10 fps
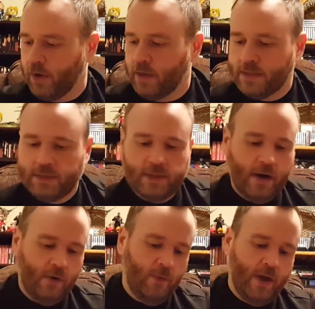going to
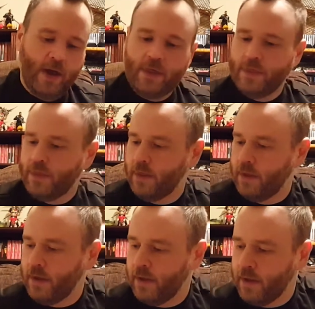start with
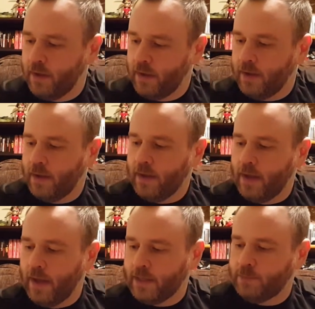
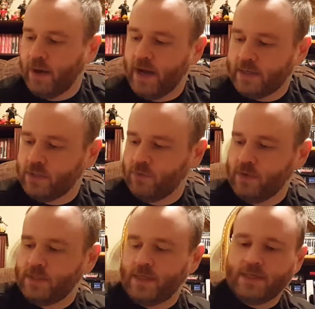Xbox
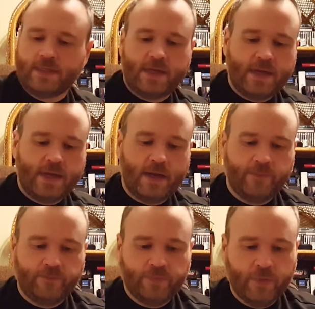360.
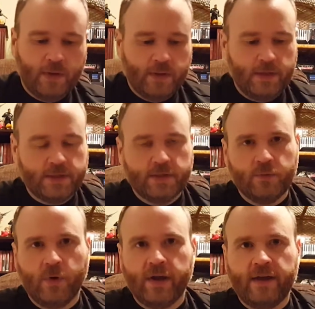This is the
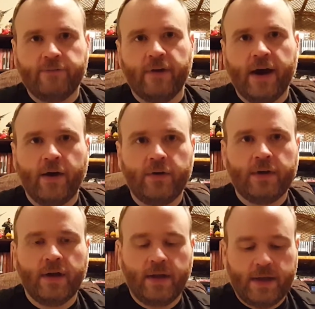one I found
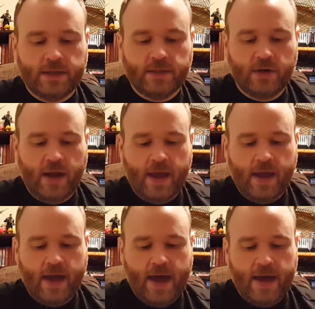
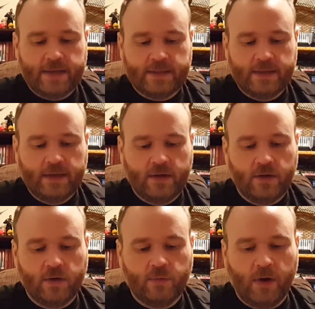yesterday at
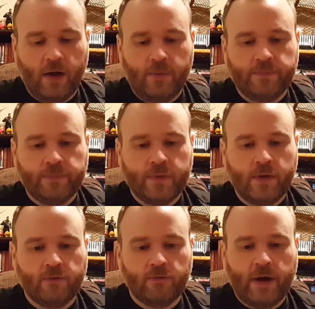Goodwill,
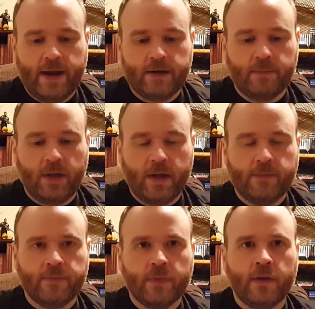randomly.
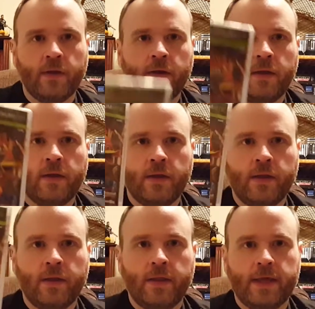
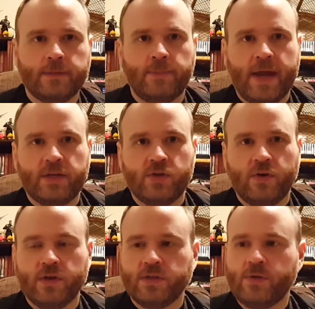That's
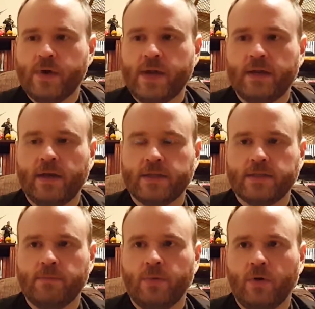Banjo-Kazooie Nuts
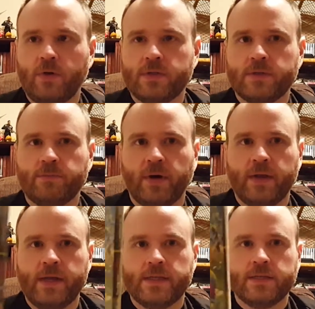and Bolts,
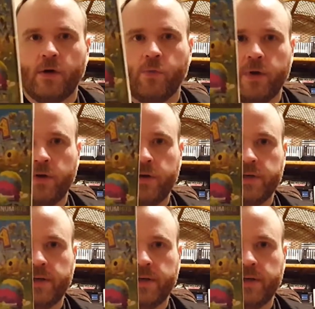but it's a weird